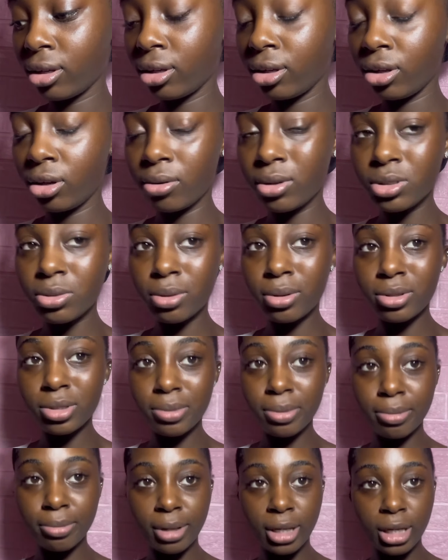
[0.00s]
Much fun to
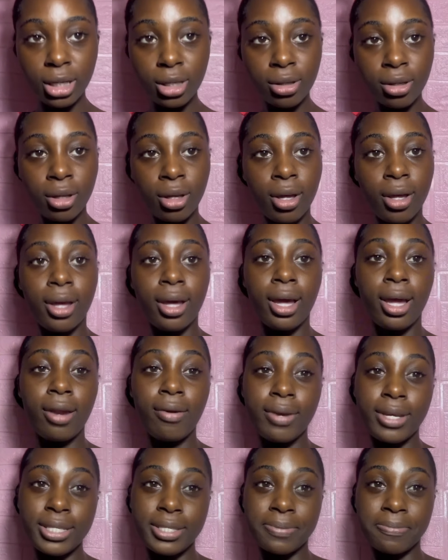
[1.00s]
spend, Patty.
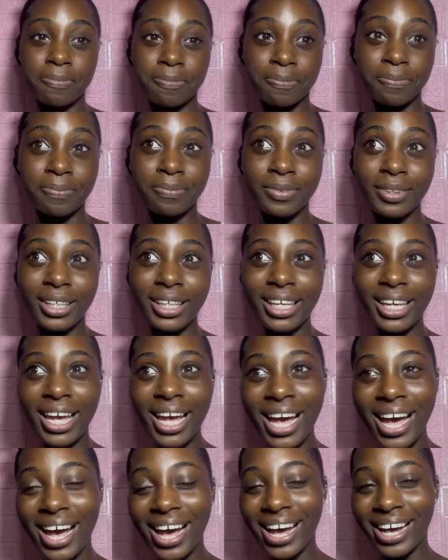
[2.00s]
Anyways,
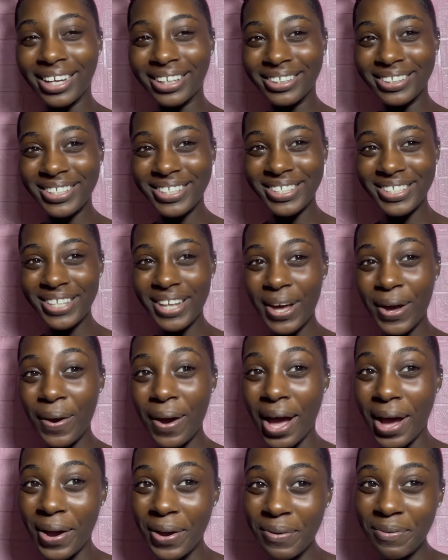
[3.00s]
yeah. So
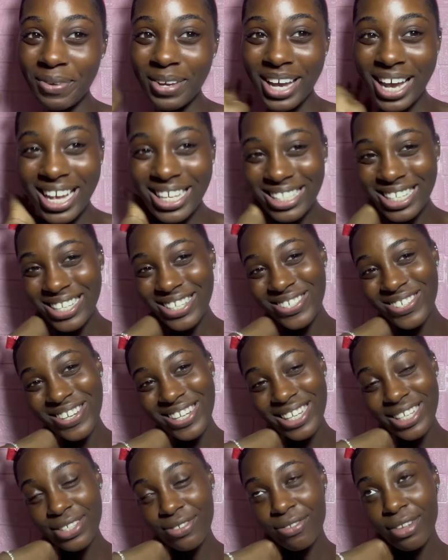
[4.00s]
I hope you guys enjoy
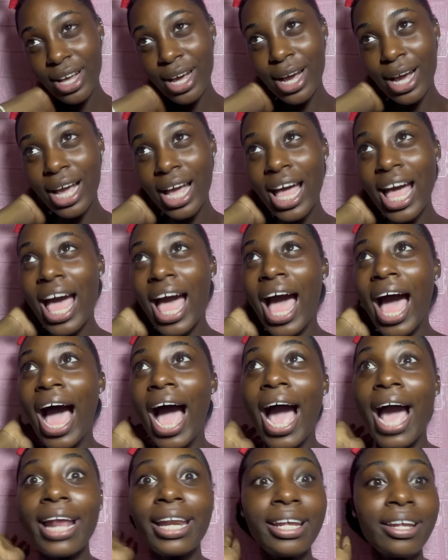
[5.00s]
this vlog.
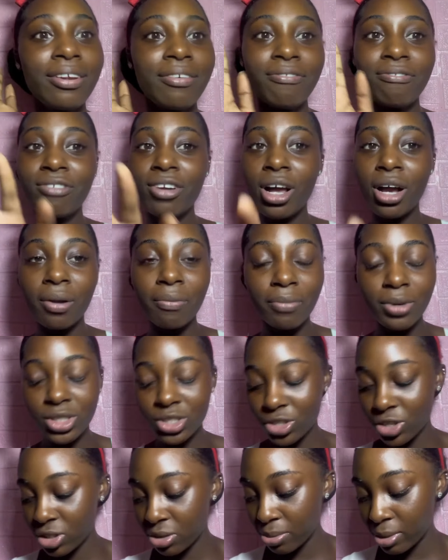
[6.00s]
I didn't vlog much
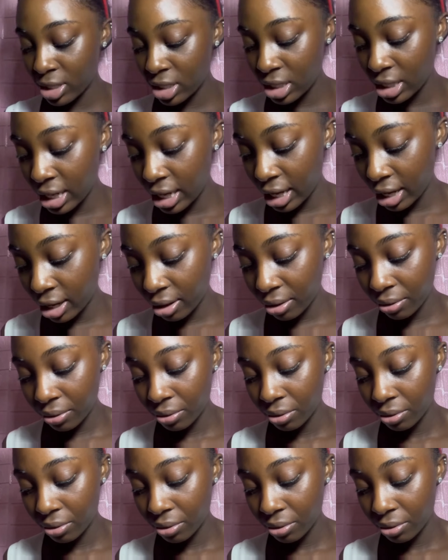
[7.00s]
Christmas Day.